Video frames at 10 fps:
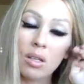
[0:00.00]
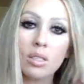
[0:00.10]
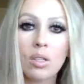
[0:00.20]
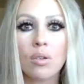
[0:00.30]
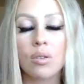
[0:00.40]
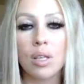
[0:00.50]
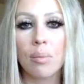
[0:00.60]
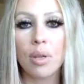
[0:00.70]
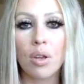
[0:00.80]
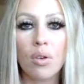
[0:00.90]
So let
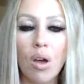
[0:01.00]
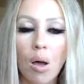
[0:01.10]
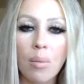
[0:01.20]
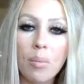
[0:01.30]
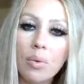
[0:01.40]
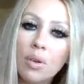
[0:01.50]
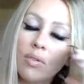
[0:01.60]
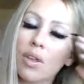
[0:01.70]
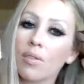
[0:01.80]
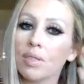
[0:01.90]
me know, comment below if
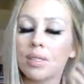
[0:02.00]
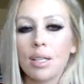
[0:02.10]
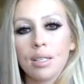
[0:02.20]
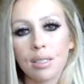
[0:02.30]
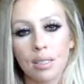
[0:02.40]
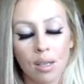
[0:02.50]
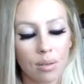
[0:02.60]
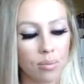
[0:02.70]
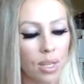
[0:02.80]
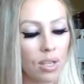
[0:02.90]
that resonates.
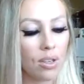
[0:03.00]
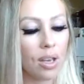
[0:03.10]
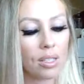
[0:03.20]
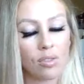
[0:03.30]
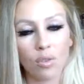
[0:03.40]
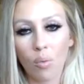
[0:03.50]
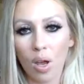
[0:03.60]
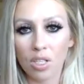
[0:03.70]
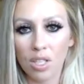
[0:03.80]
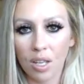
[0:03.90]
Um, thank you guys for
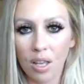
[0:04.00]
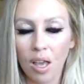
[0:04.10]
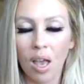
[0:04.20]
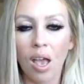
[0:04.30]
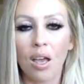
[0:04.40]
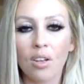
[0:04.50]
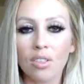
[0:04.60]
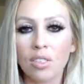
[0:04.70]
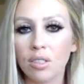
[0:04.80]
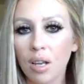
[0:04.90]
watching, and I'll
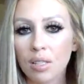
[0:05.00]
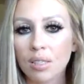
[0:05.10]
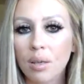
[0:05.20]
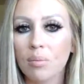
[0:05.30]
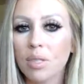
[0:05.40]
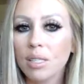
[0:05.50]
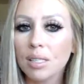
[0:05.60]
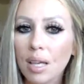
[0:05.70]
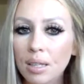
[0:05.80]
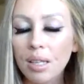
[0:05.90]
see you next time. Please
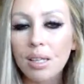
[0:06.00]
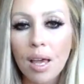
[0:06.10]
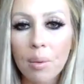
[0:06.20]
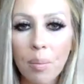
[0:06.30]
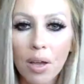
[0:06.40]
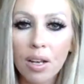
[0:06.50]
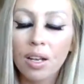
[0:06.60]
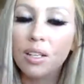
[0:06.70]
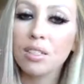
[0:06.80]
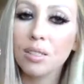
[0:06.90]
hit the like button
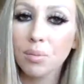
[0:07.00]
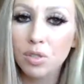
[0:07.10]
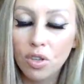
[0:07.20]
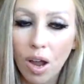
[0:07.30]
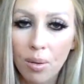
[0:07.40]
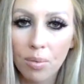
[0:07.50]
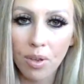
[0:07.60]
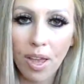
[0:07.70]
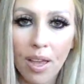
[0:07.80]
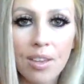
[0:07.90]
and subscribe, okay?